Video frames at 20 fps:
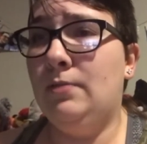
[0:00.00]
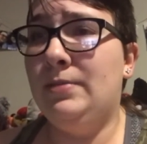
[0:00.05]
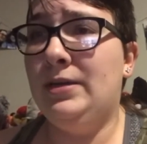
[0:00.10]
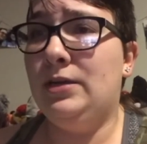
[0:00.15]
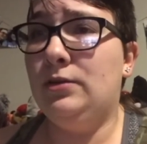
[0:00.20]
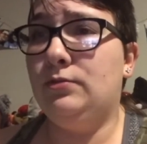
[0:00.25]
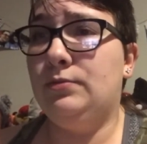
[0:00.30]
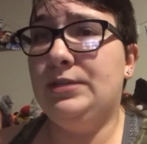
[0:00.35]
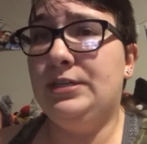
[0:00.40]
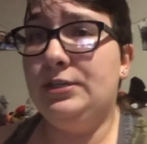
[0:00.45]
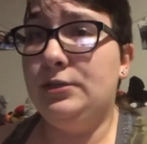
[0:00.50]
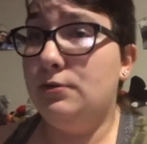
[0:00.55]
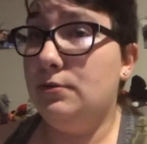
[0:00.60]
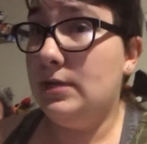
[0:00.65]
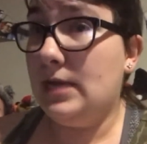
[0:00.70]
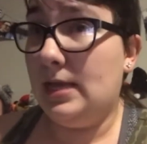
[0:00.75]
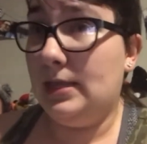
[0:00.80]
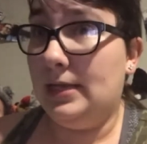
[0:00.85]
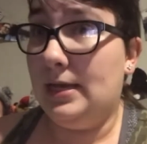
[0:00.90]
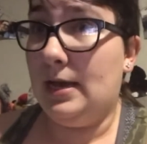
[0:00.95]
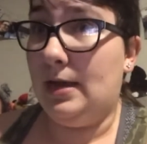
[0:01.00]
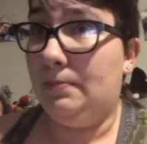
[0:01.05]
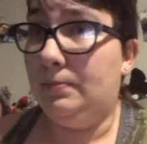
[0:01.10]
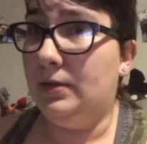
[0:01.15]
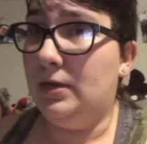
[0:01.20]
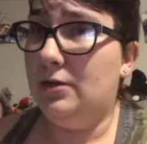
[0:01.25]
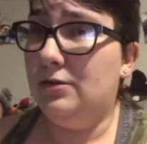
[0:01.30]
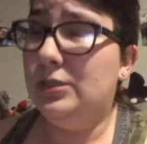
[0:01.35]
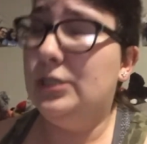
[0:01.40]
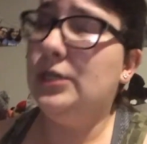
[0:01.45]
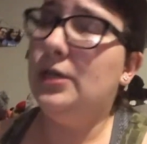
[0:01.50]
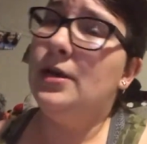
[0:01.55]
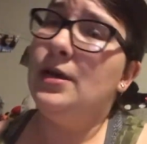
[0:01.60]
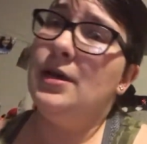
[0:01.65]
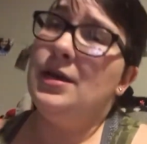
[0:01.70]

because we do daily uploads.